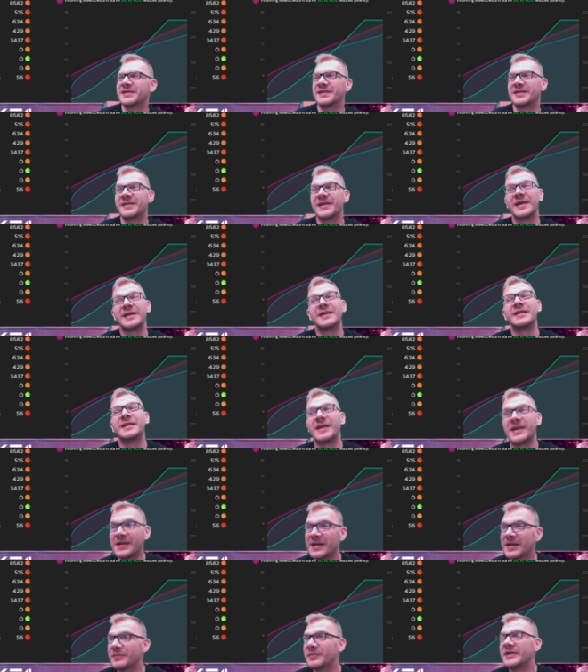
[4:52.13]
then he
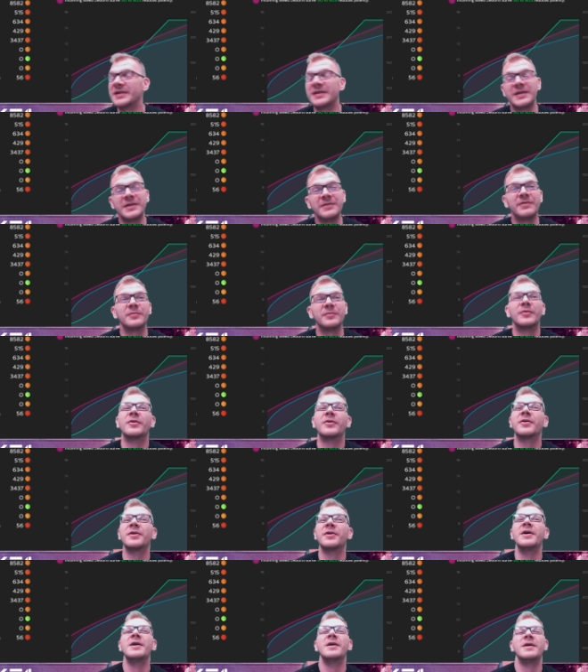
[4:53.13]
can be even
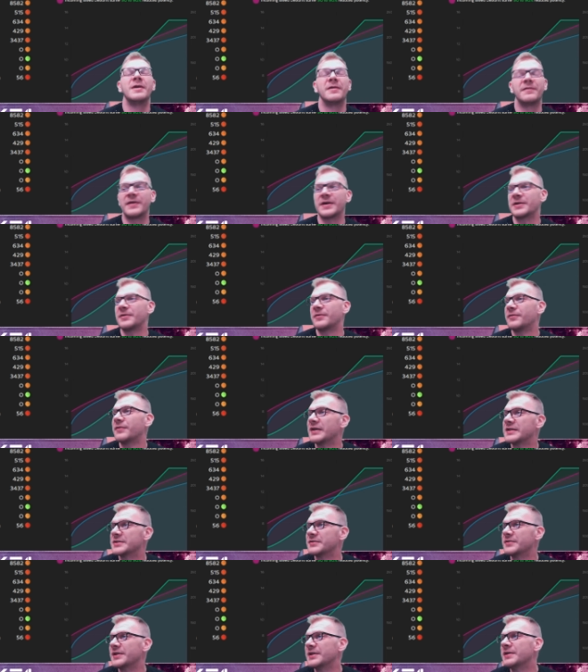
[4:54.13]
more effective
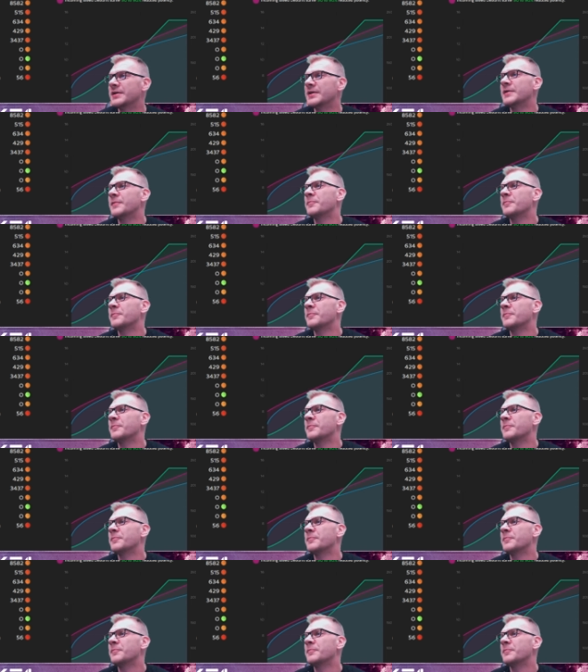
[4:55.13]
offensively.